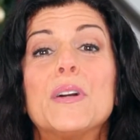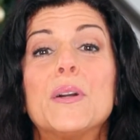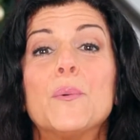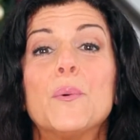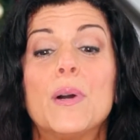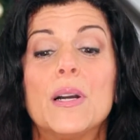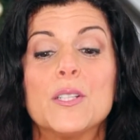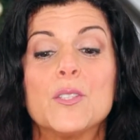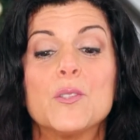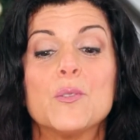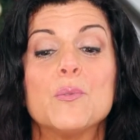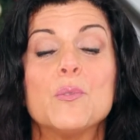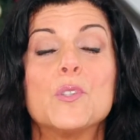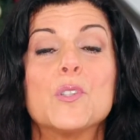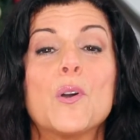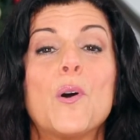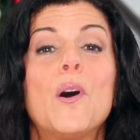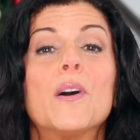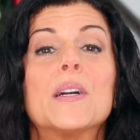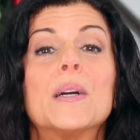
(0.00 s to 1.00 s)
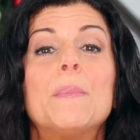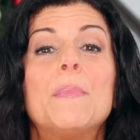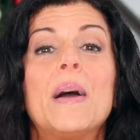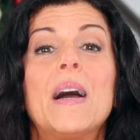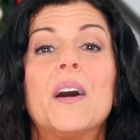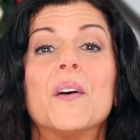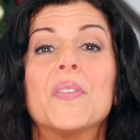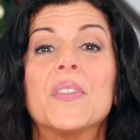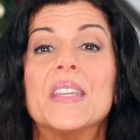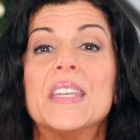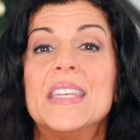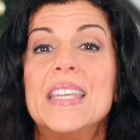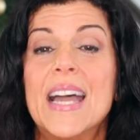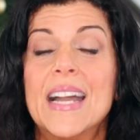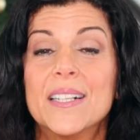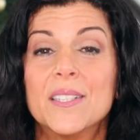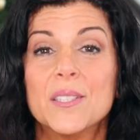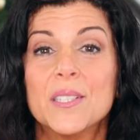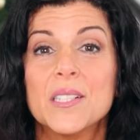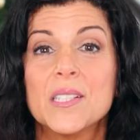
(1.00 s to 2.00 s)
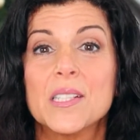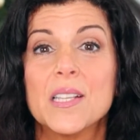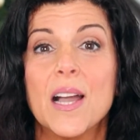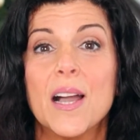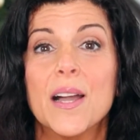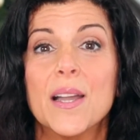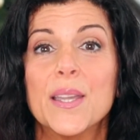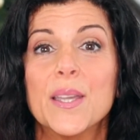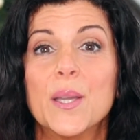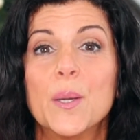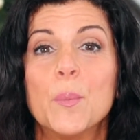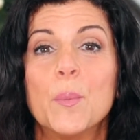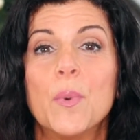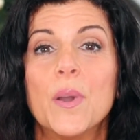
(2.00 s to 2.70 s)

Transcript: I want to talk about the necklace I am